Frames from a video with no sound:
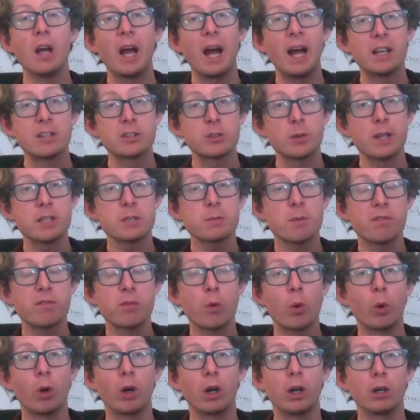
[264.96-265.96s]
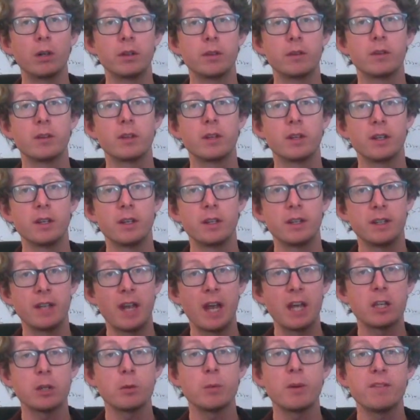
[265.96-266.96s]
So, as before,
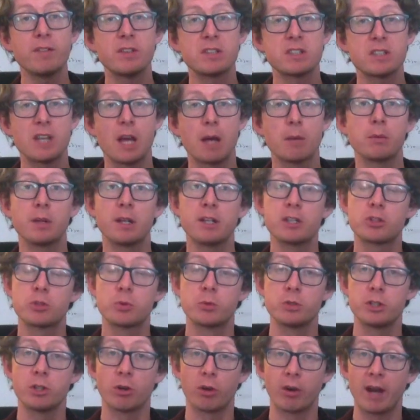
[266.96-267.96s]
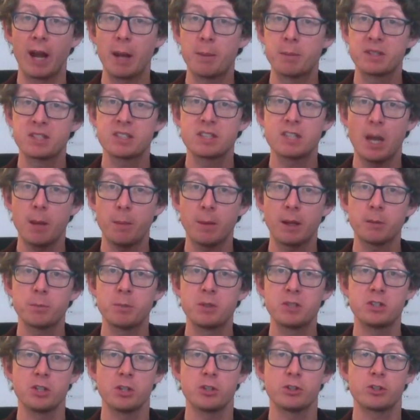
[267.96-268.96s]
now that we've established your epistemic
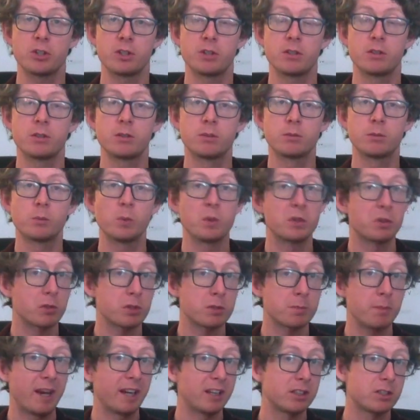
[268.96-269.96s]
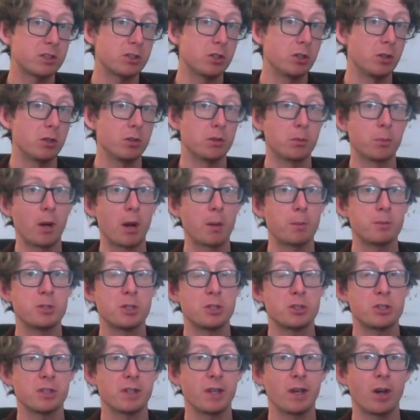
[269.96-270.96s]
position with respect to the
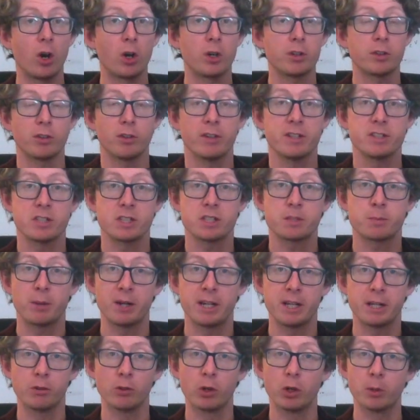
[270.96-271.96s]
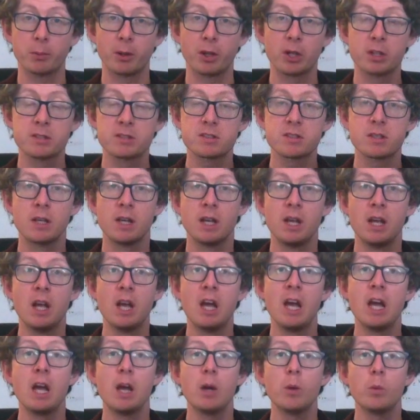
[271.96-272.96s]
proposition that Arthur isn't spreading rumours,
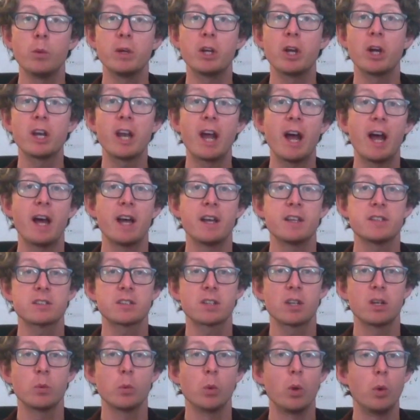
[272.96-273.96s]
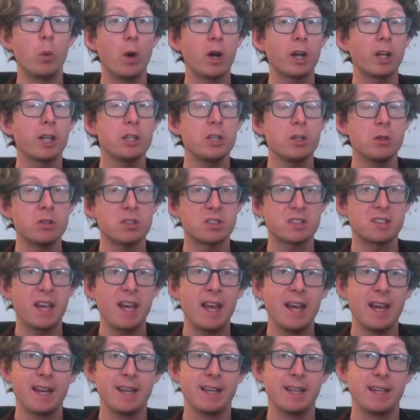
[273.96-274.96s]
we got to ask well, what can you
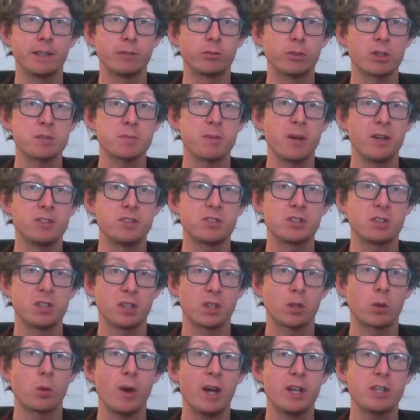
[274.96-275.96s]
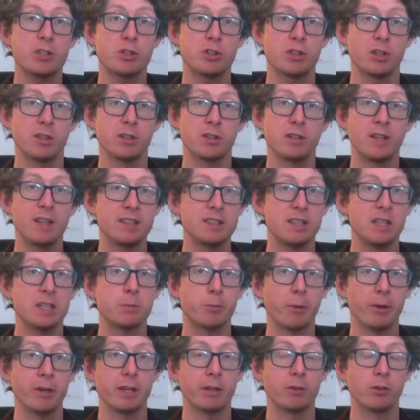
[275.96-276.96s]
say in response to the question, is he
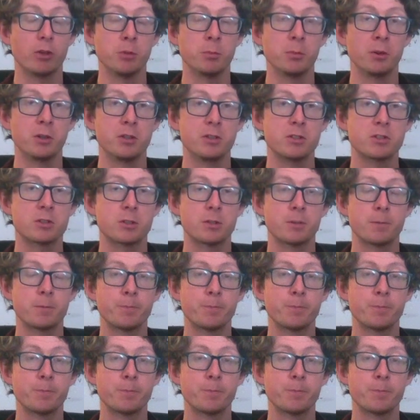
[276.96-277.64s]
spreading rumours?